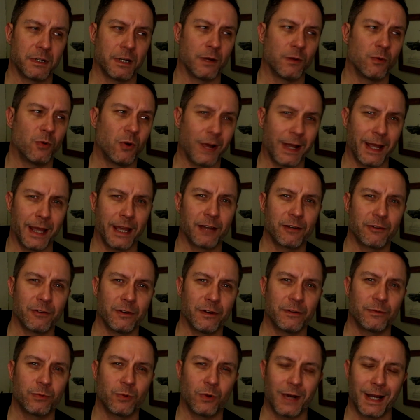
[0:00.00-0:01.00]

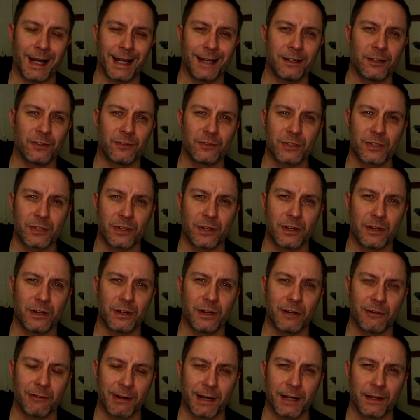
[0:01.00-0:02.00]
aircraft, what add-ons
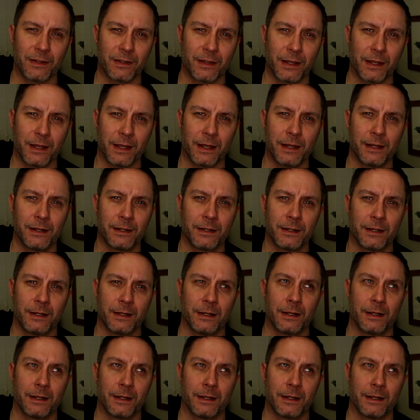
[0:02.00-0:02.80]
are out there.